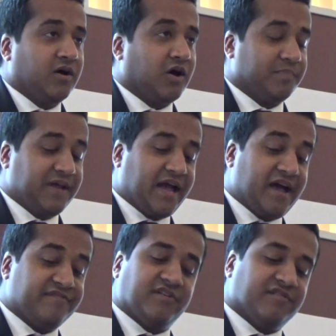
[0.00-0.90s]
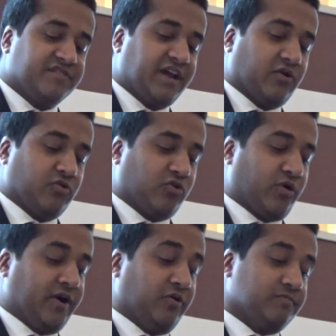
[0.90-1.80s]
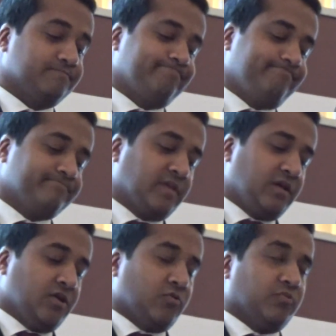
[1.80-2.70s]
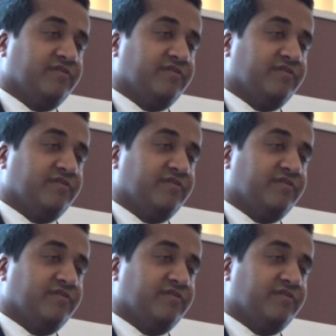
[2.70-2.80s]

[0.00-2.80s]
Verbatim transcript: on behalf of Carol Krell.